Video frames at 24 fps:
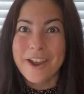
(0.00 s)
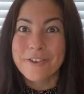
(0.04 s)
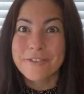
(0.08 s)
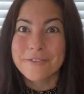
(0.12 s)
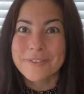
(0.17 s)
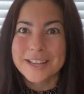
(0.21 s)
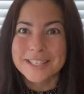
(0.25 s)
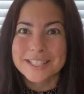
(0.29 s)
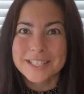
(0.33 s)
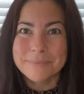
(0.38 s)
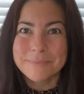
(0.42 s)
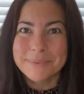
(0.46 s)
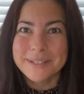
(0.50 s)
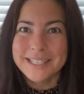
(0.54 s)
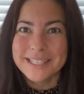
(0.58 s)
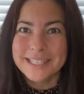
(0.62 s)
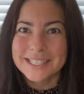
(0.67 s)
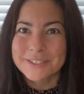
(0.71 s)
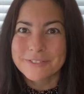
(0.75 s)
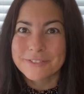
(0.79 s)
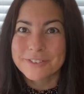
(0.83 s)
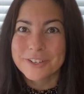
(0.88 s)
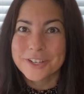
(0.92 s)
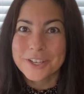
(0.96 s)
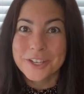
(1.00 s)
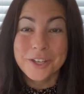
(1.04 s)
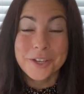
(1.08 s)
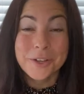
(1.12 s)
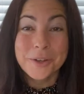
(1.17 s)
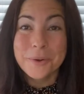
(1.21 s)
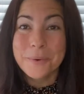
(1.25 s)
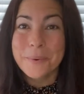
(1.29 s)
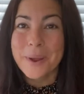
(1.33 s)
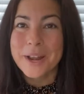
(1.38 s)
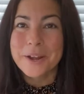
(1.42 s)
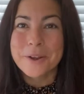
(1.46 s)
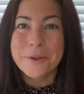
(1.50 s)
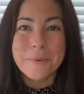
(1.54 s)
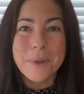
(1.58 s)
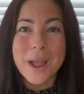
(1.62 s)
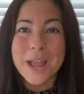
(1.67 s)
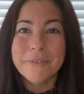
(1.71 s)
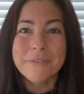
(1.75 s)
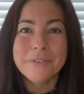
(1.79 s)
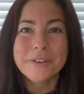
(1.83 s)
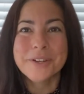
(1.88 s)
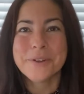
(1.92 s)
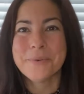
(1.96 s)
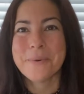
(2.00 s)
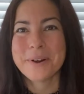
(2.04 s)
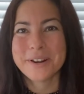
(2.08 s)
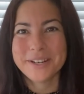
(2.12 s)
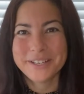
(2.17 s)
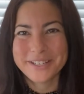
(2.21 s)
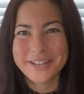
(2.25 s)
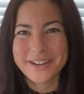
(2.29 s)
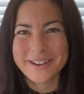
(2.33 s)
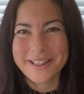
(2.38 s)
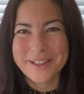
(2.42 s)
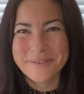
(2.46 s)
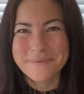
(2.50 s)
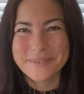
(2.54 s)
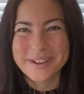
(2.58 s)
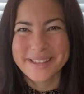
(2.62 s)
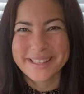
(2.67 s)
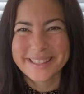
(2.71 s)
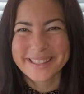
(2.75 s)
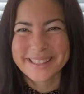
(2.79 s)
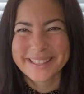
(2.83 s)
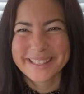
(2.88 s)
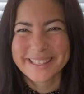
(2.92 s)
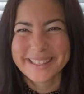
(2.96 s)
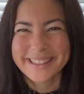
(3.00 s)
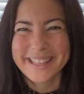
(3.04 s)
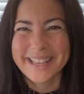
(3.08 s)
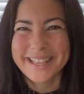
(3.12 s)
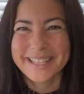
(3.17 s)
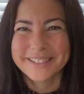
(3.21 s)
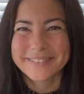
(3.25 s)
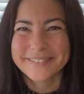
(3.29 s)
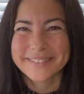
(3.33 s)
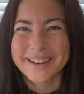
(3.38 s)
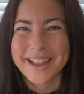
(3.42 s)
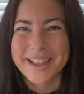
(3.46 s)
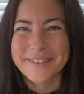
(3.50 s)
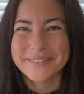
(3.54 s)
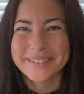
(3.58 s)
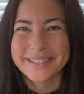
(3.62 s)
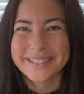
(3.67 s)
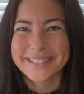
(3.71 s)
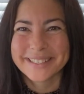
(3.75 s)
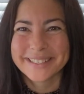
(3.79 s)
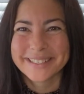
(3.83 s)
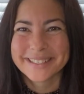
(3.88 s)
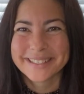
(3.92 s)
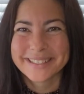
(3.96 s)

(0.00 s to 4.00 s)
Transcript: recipes for you and whoever you want to share them with. Thanks for coming.